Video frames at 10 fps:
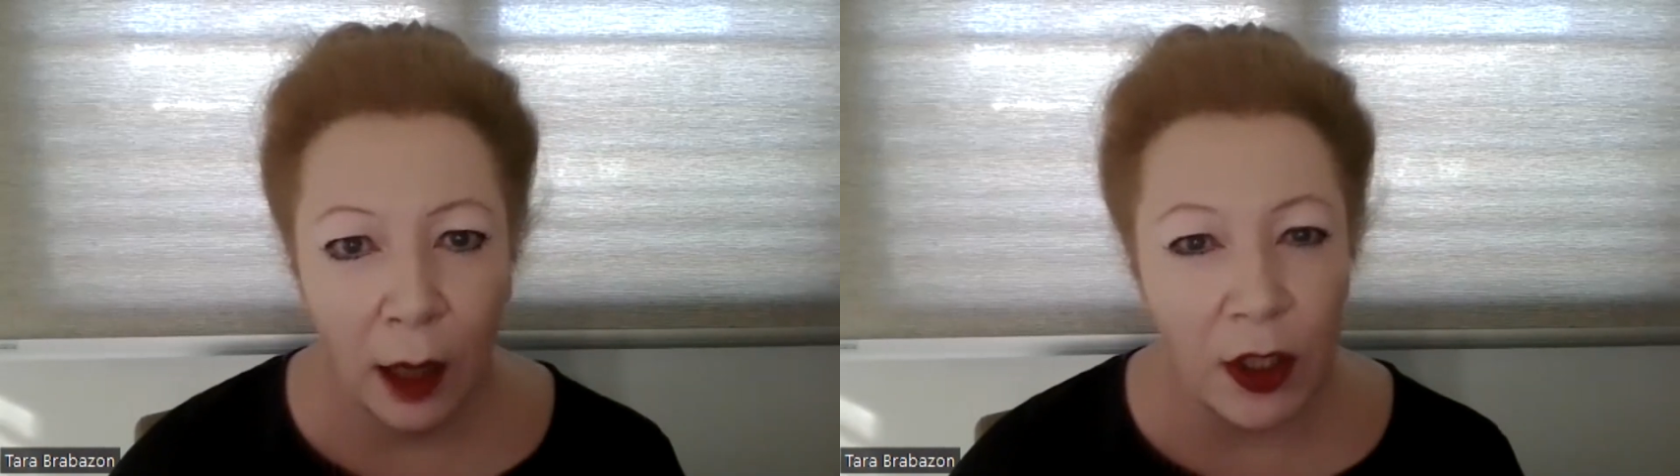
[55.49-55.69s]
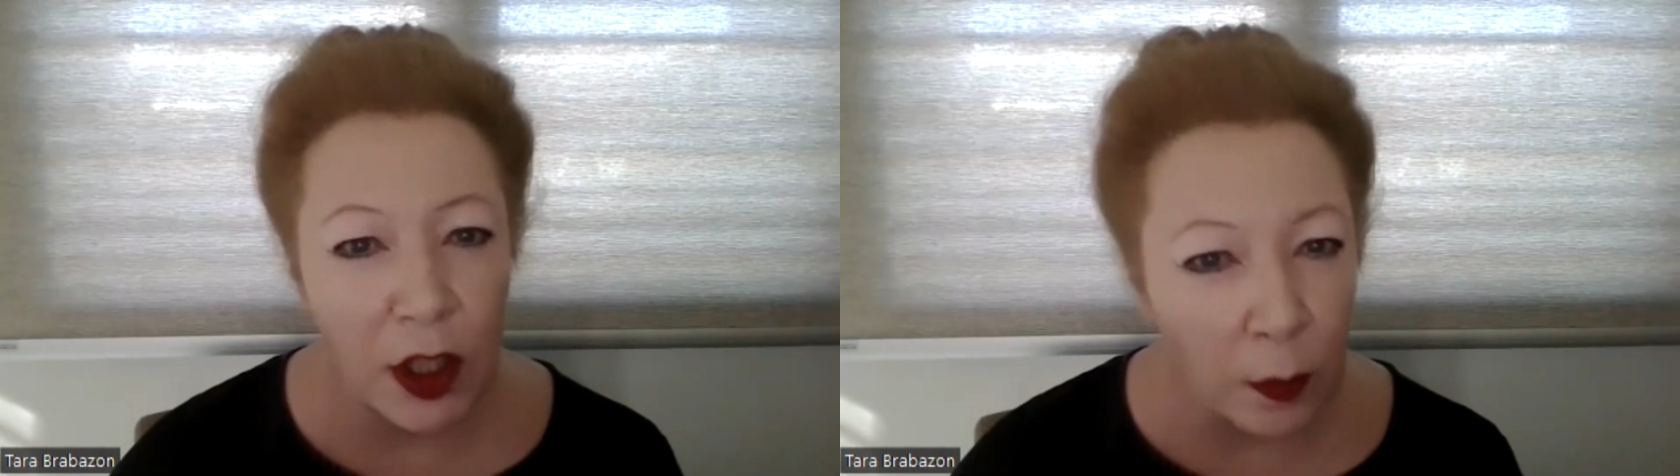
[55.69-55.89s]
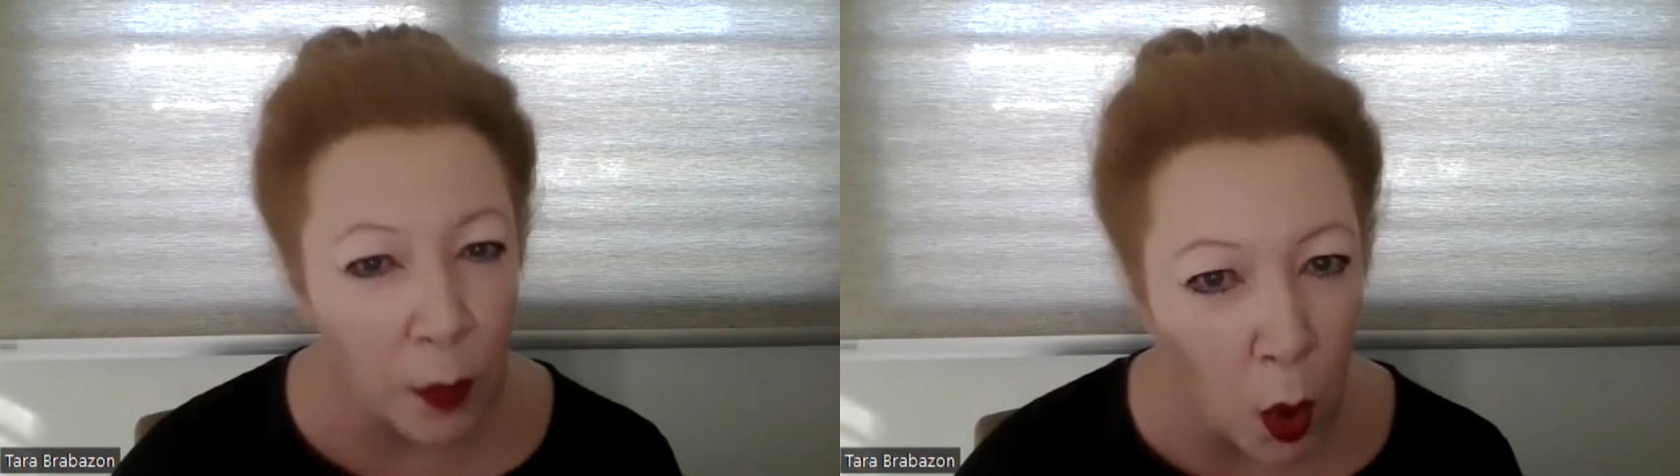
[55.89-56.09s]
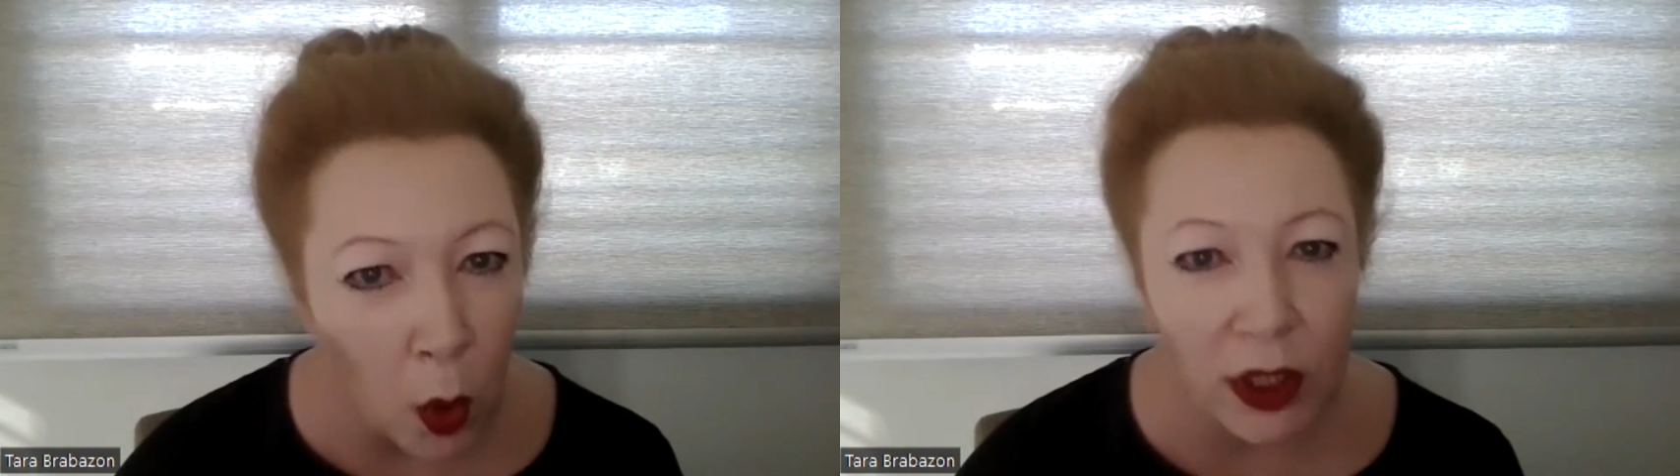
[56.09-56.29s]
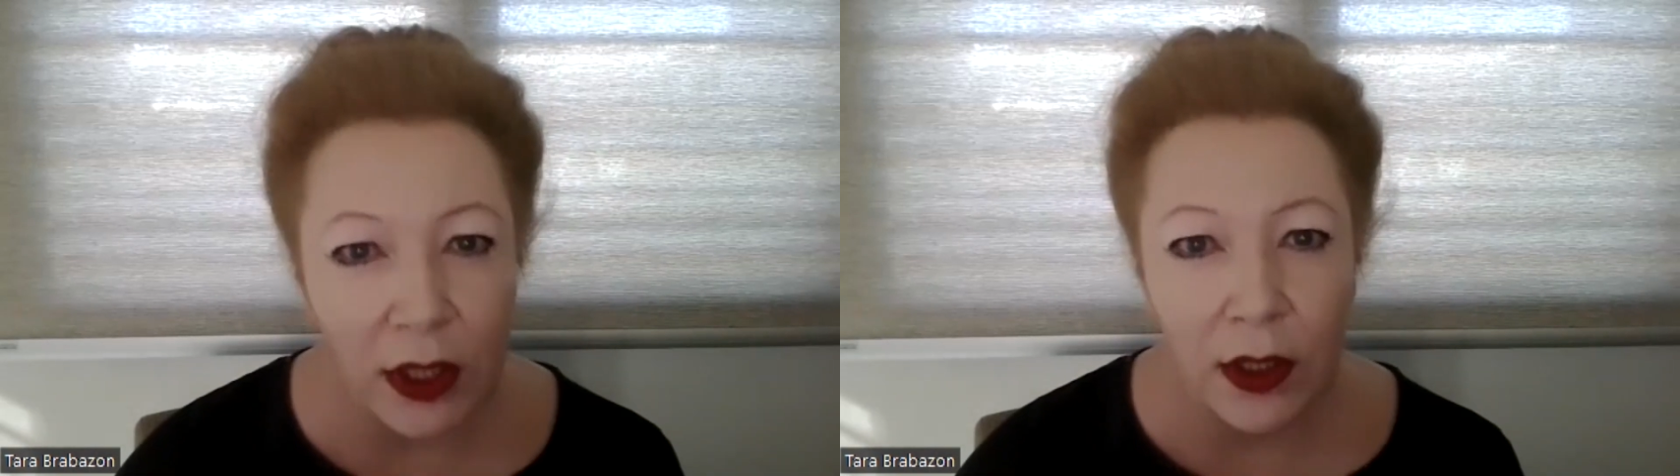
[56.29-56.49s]
but
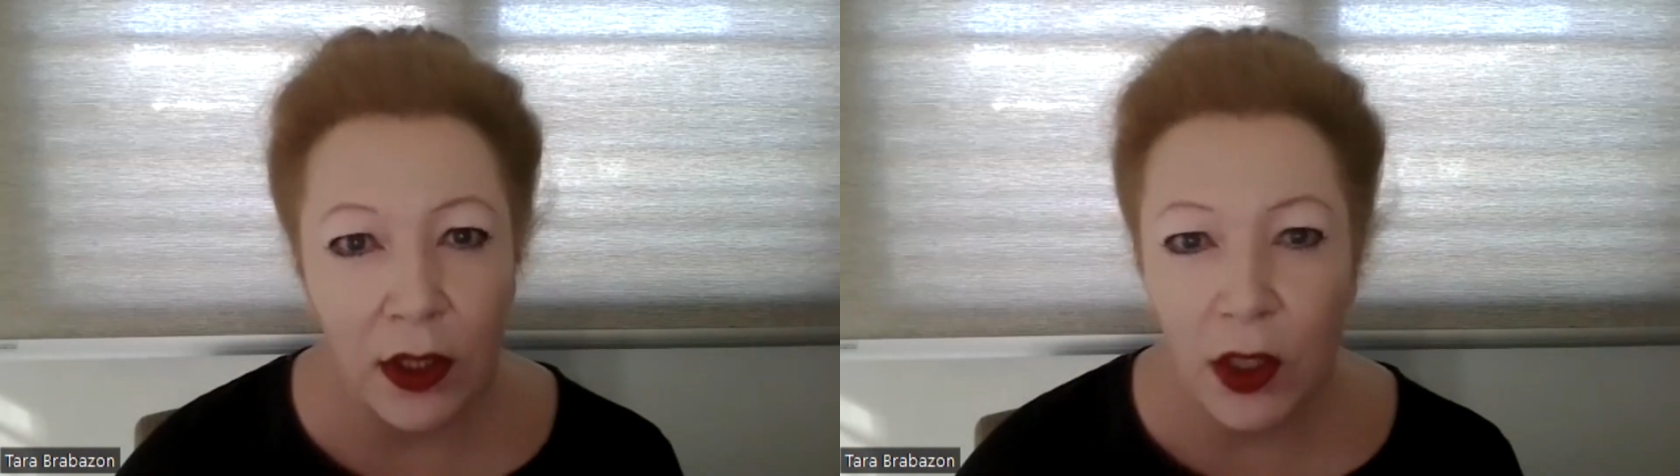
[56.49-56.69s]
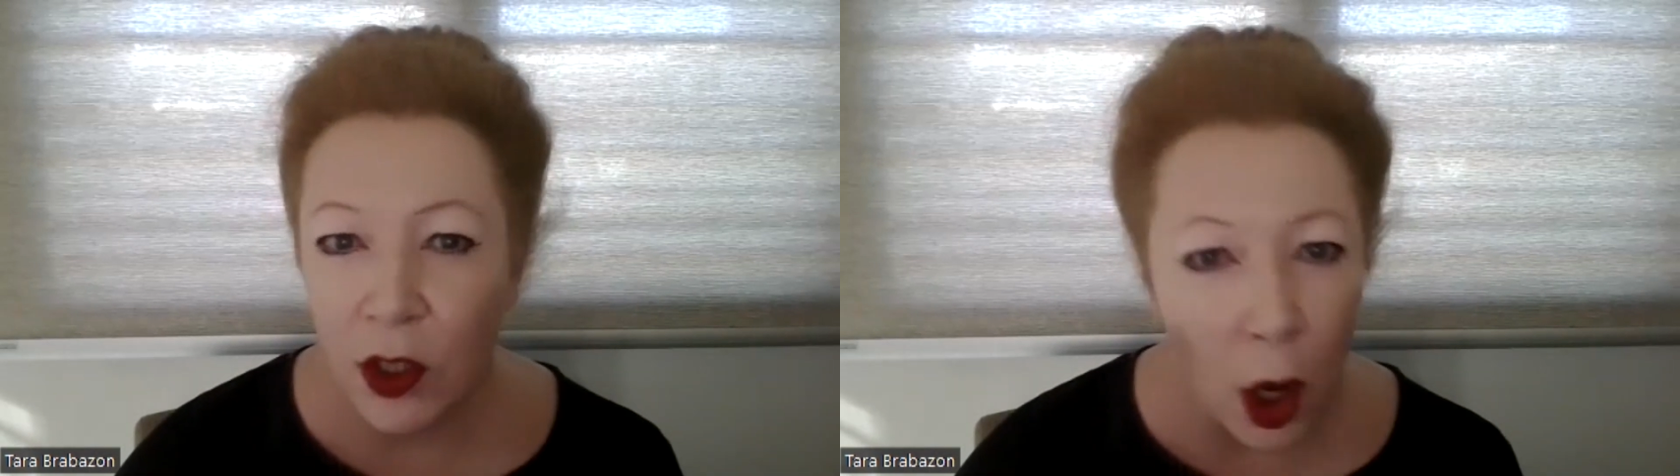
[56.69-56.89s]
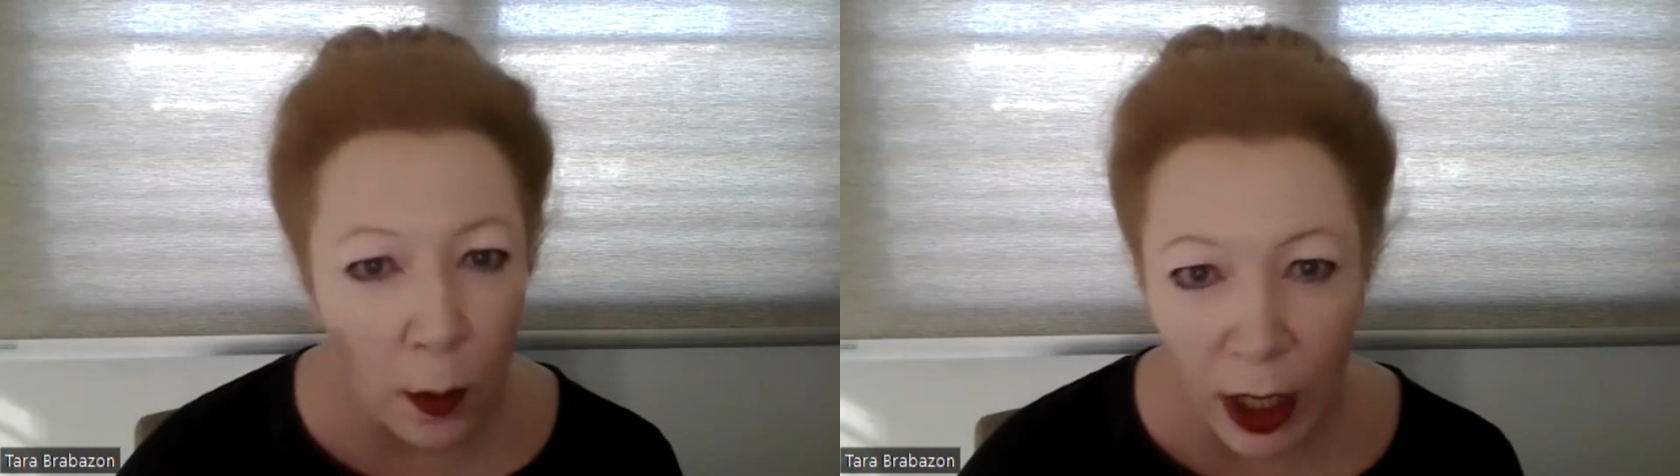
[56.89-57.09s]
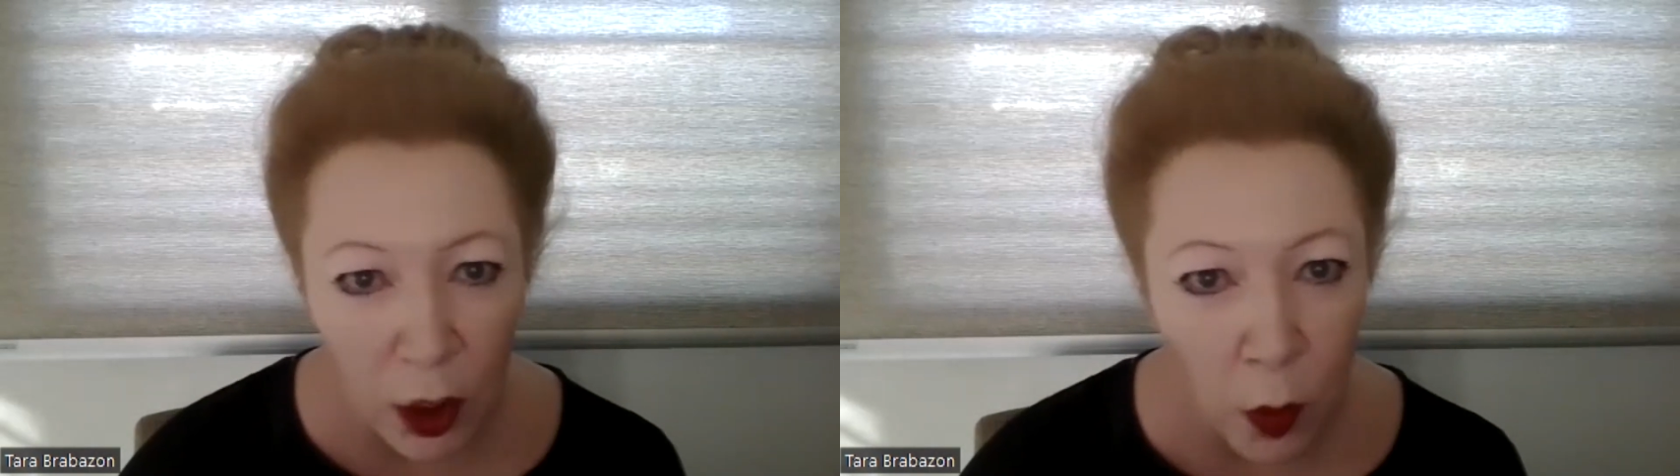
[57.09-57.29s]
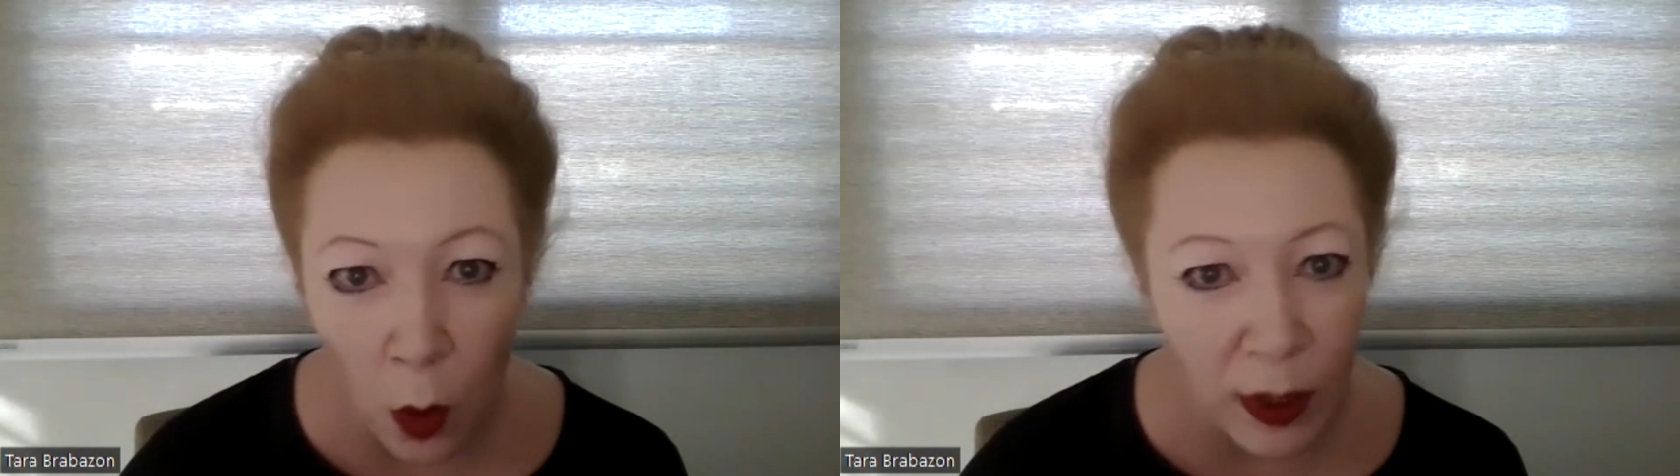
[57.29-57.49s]
supported so
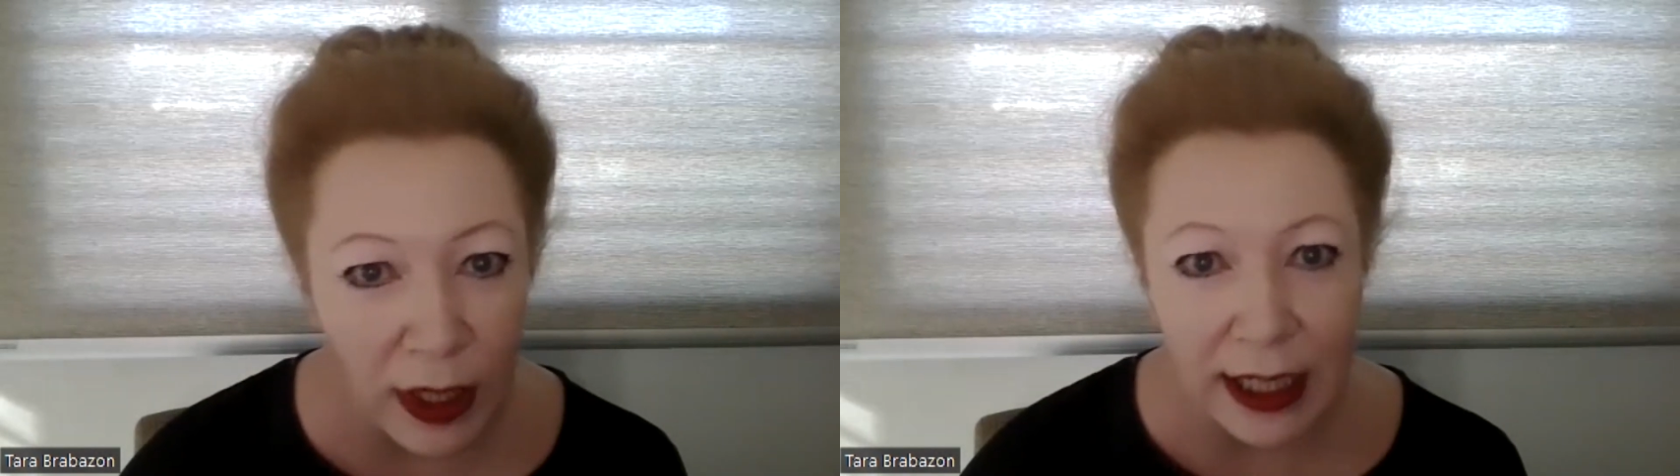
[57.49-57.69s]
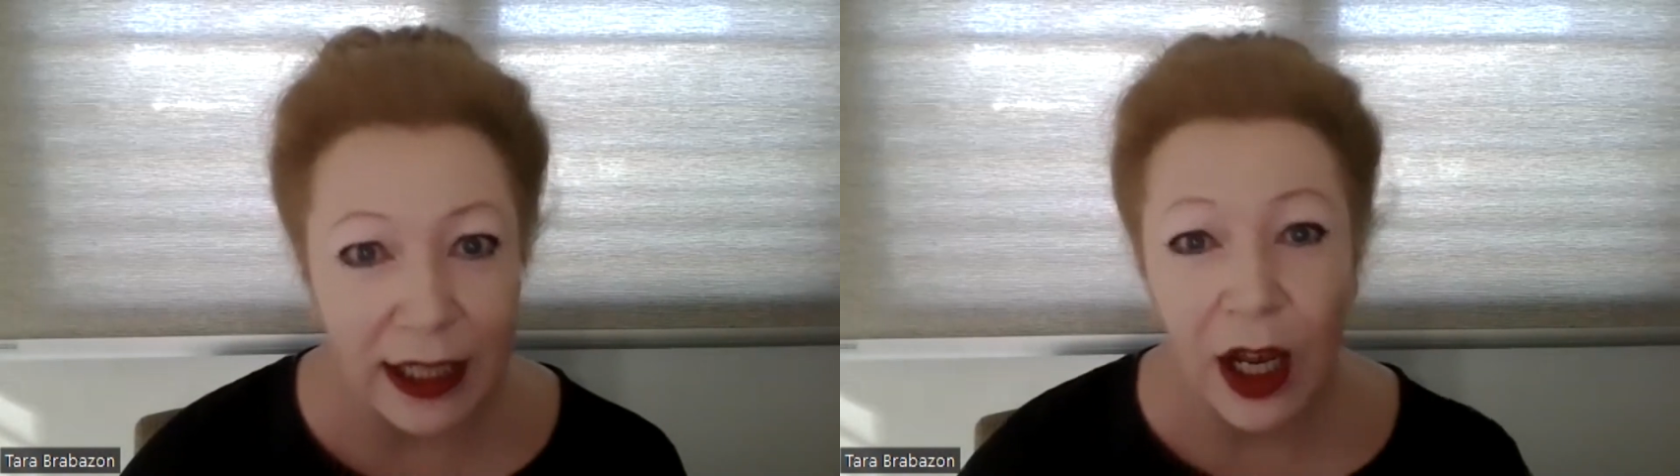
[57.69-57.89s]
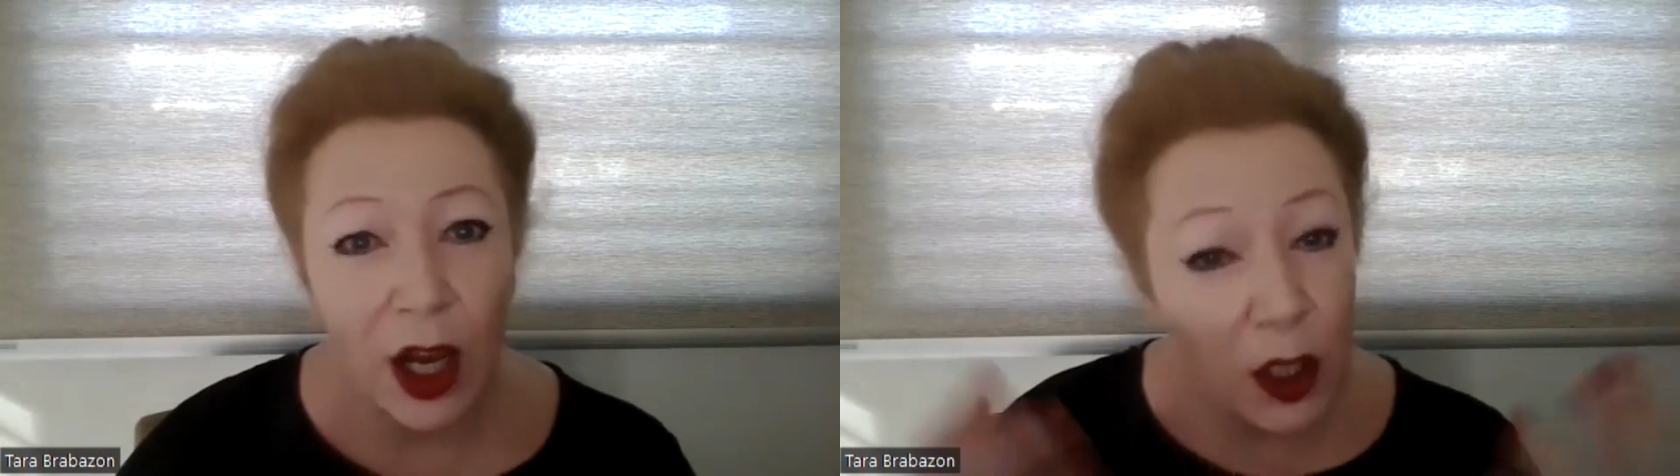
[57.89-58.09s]
much what we did,